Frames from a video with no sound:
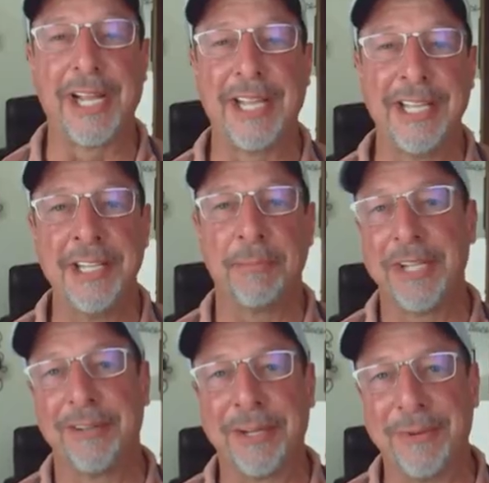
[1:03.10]
end up
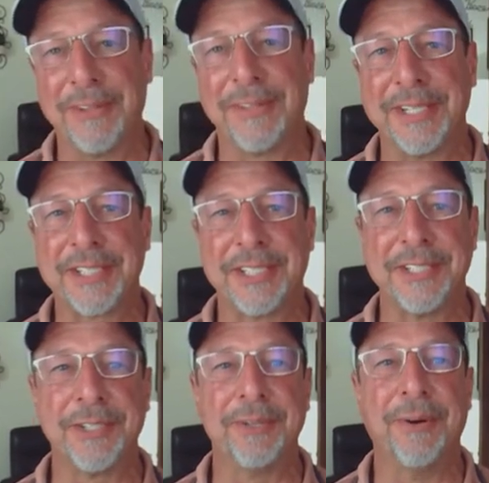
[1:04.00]
dealing with this
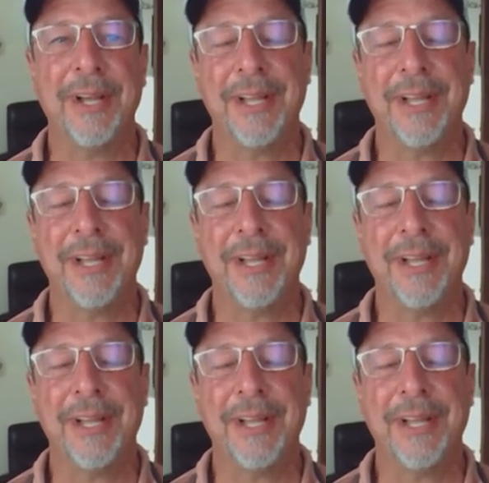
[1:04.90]
issue.